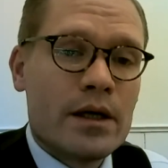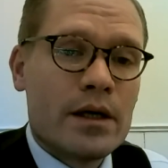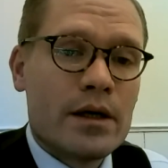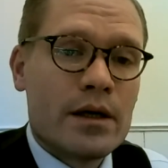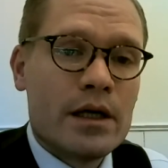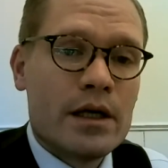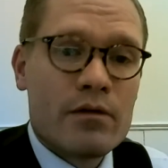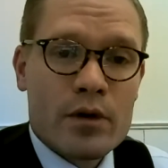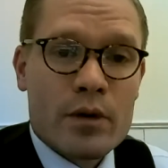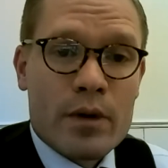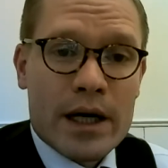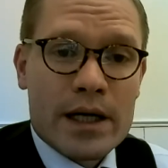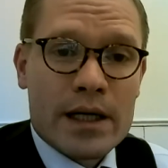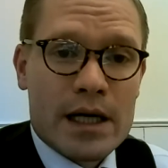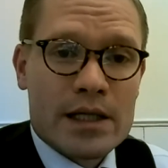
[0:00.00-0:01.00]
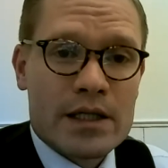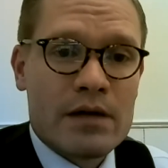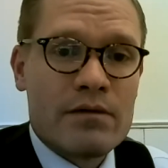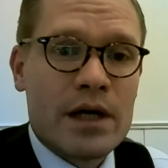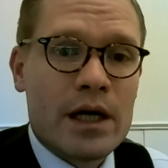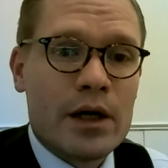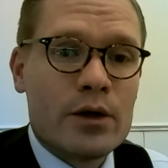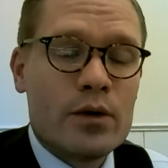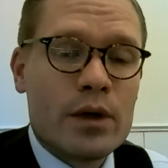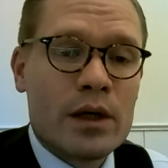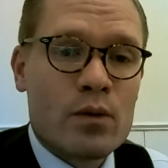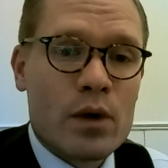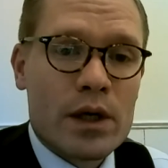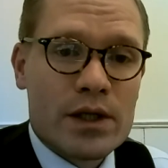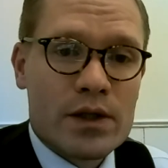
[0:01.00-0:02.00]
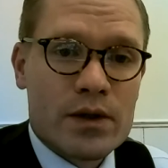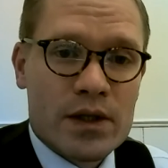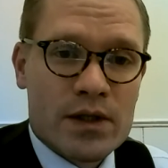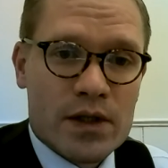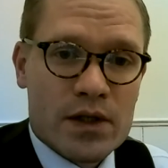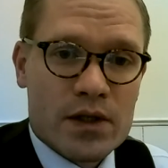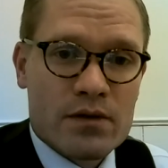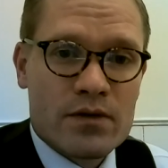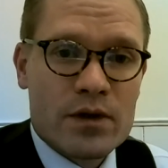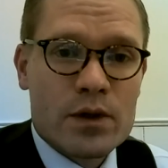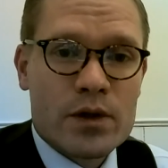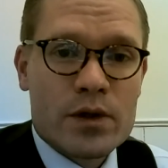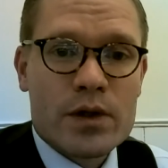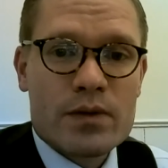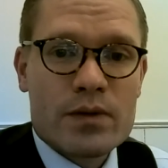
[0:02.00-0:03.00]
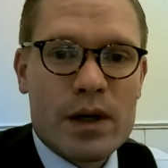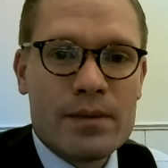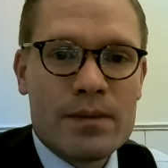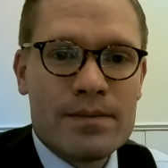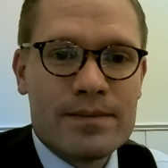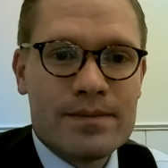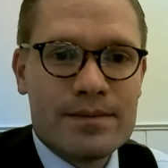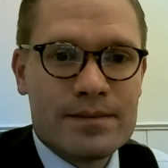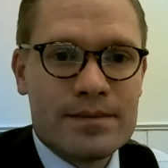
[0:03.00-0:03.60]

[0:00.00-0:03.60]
uh, if we recognize that value and want it to exist in the future as well.